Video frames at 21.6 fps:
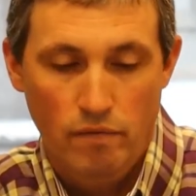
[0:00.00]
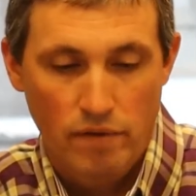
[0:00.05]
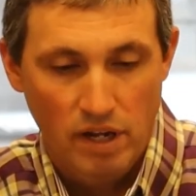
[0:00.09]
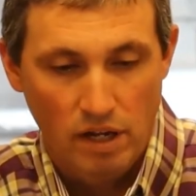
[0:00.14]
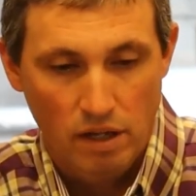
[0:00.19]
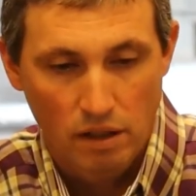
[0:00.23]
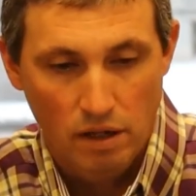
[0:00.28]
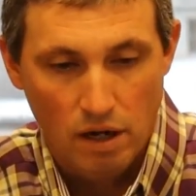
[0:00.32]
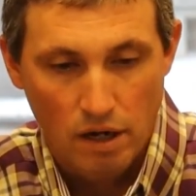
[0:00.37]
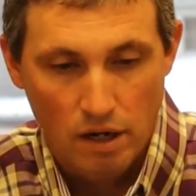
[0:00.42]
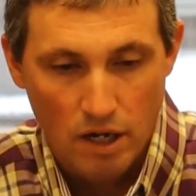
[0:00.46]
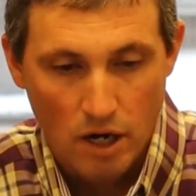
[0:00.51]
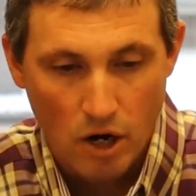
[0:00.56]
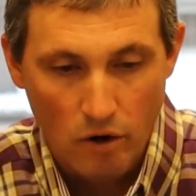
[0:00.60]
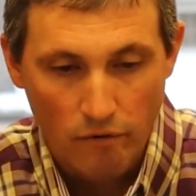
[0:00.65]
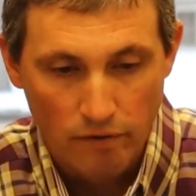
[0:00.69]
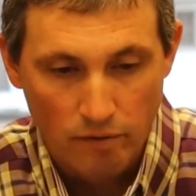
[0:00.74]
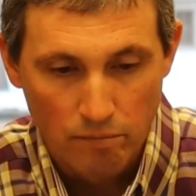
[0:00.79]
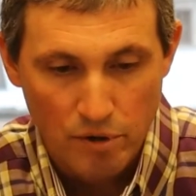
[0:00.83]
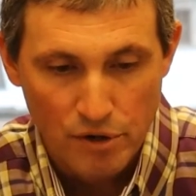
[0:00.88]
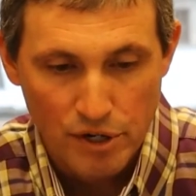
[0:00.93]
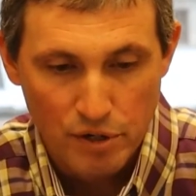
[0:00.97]
I think a lot of y'all are
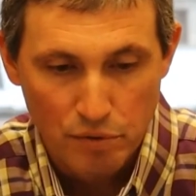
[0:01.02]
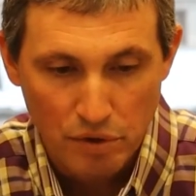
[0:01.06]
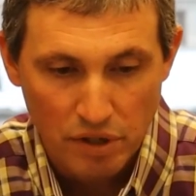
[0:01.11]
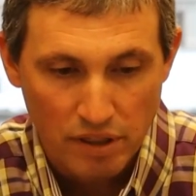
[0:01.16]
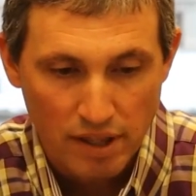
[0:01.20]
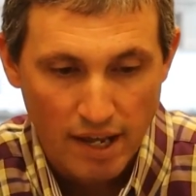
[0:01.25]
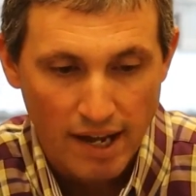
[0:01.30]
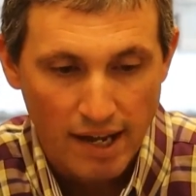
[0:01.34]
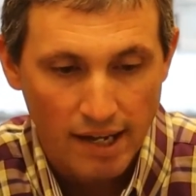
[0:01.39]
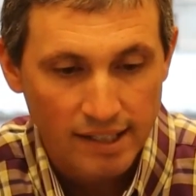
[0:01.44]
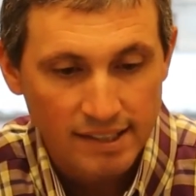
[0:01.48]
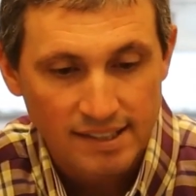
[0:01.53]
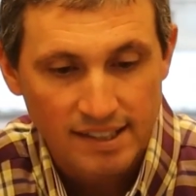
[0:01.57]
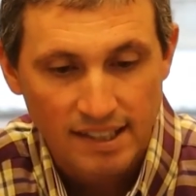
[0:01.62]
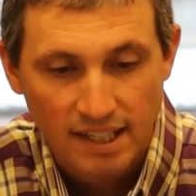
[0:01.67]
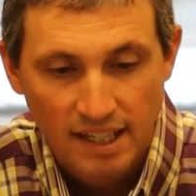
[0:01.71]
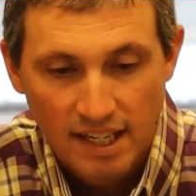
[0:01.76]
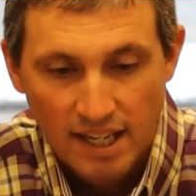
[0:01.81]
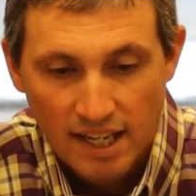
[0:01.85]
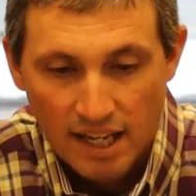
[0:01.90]
familiar with that.